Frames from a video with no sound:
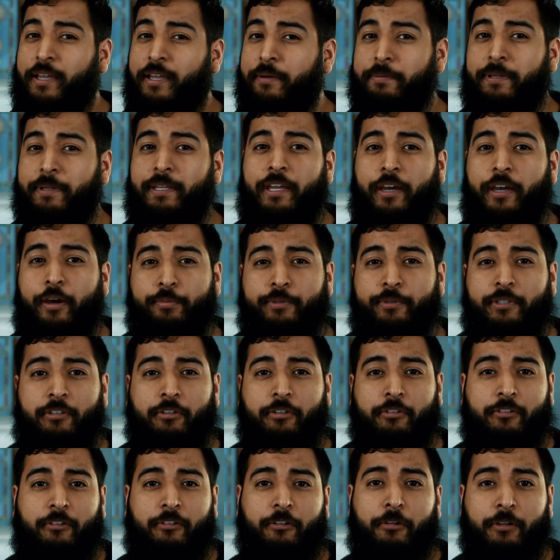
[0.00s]
definitely helps in
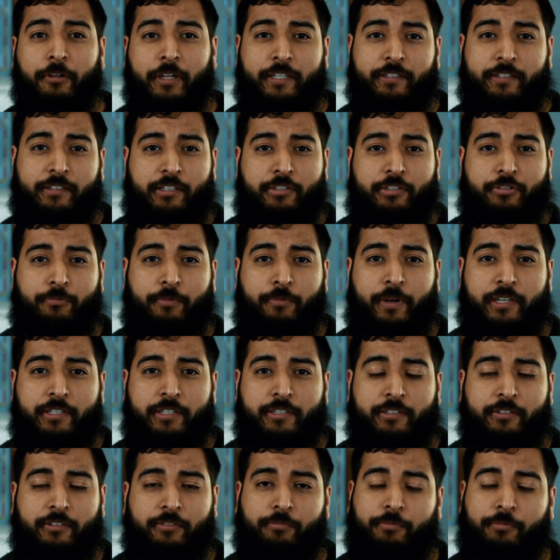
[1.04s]
those low light
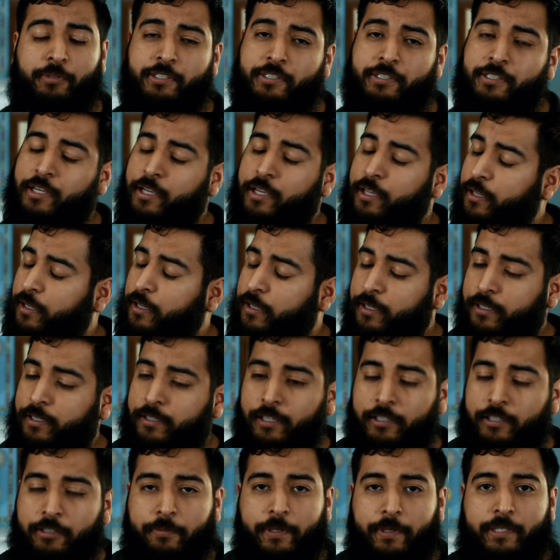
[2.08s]
situations, which,
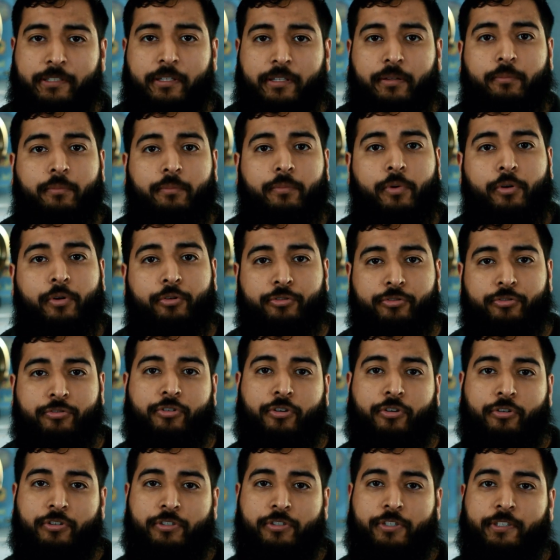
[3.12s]
let's face it, most
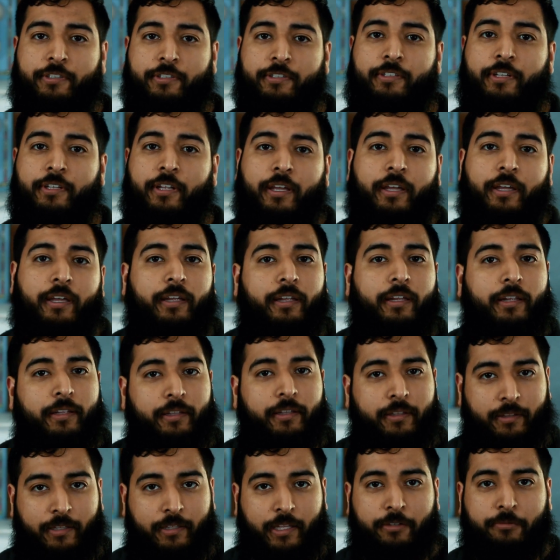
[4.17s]
churches,
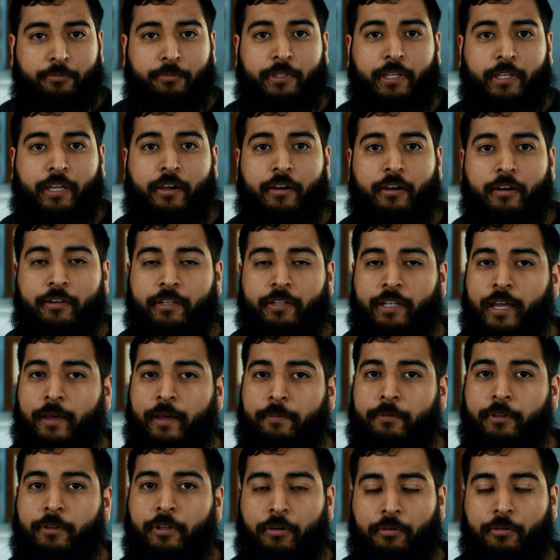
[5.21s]
that's what they are. They
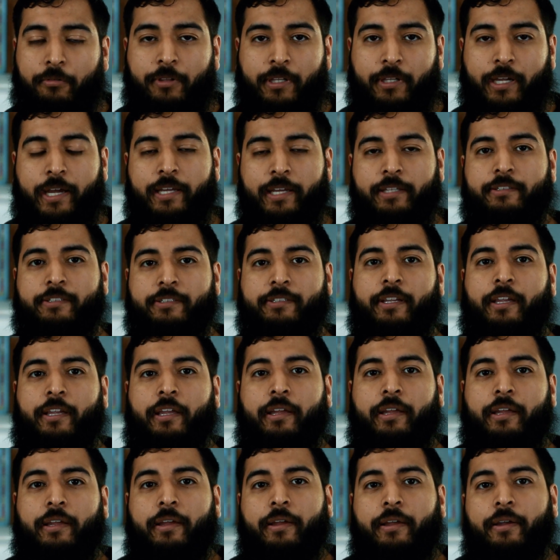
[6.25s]
have low light.
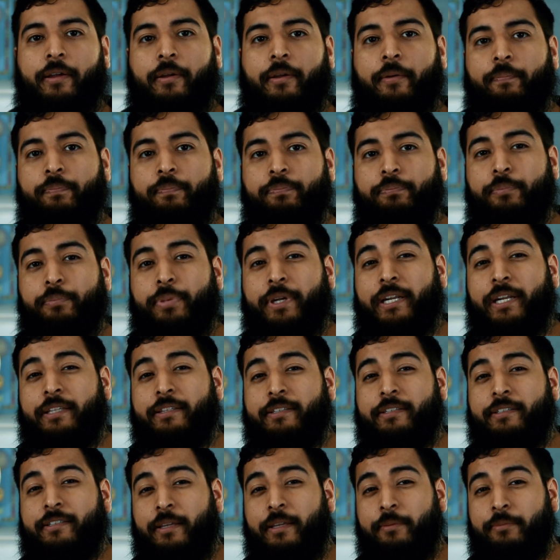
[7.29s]
But at
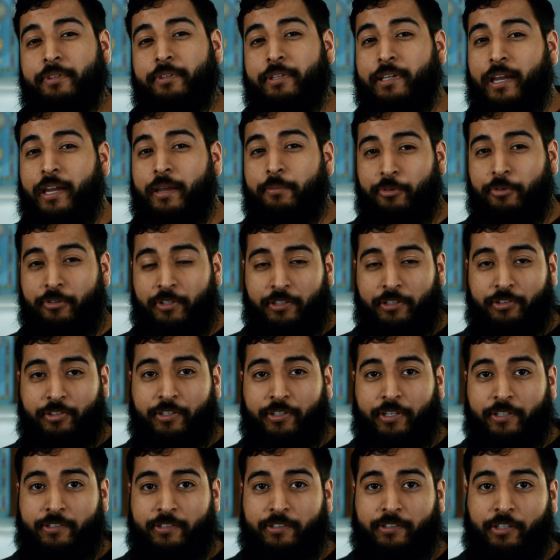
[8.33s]
the same time, you need to
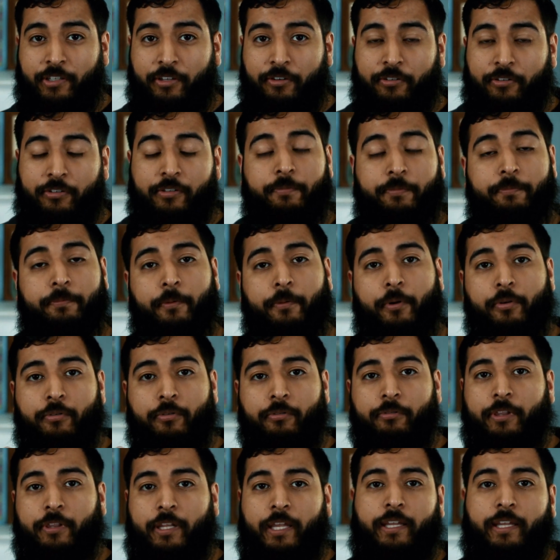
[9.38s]
consider the
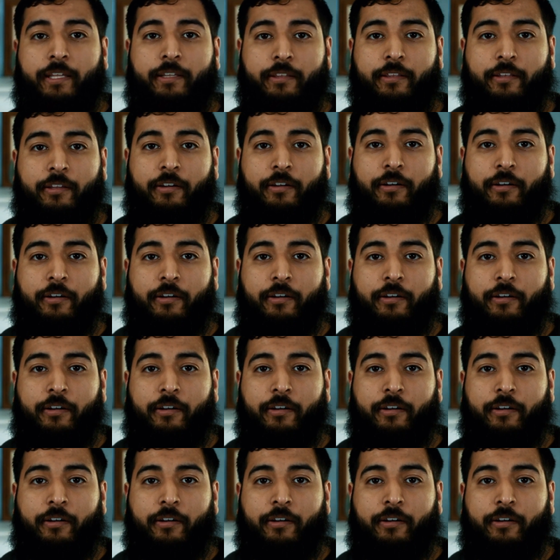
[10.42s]
focal length.